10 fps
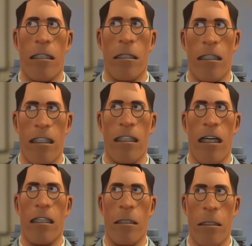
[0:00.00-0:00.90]

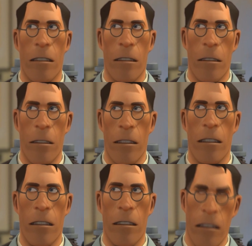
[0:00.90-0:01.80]
Loz.
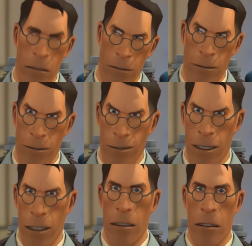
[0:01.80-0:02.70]
So this is
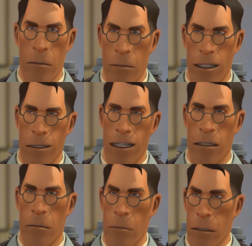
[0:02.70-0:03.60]
actually probably going to be coming out
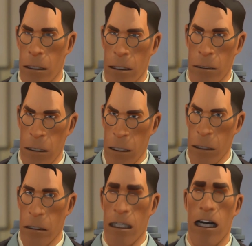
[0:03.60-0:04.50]
before 10
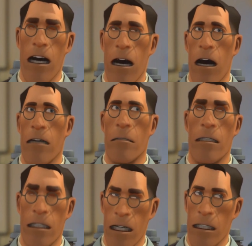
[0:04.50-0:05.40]
o'clock.
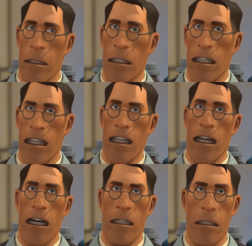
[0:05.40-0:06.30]
But 10 o'clock was
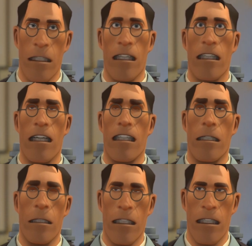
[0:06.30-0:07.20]
recorded before
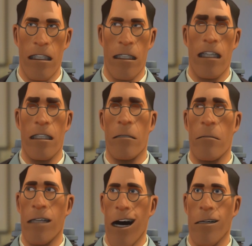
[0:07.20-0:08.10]
this. Loz hadn't
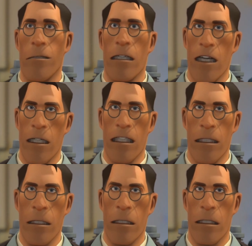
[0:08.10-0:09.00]
played the
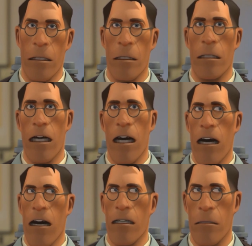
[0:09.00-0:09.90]
quest
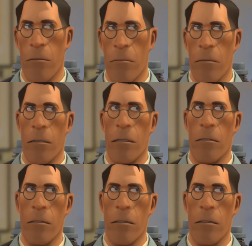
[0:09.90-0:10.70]
then,